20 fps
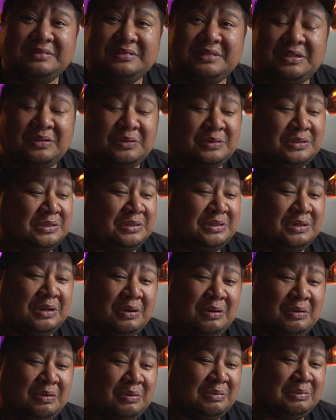There was
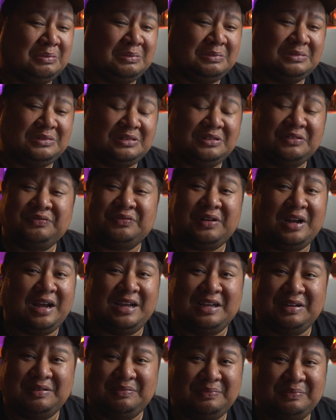no
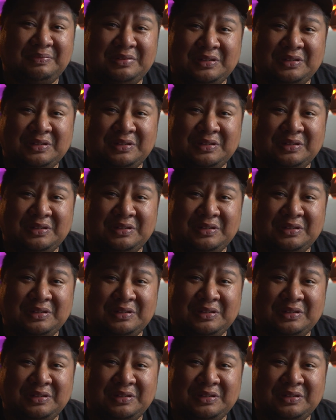divide